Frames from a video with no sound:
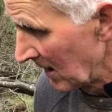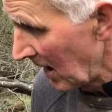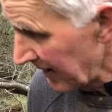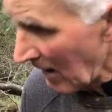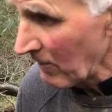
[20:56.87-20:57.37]

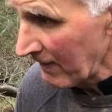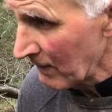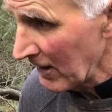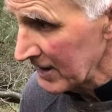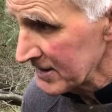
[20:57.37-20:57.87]
I know one of
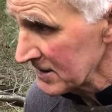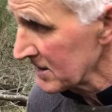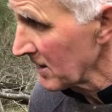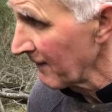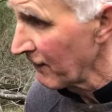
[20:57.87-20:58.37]
my
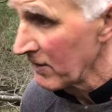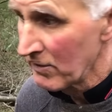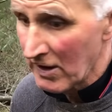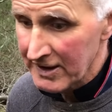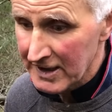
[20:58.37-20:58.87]
ancestors got a free
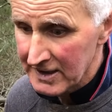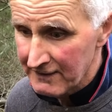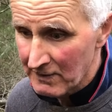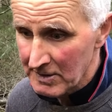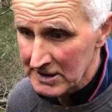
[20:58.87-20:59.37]
ride out here
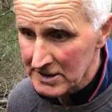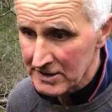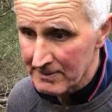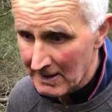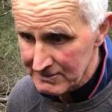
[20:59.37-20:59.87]
from England
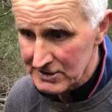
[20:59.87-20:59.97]
on yeah.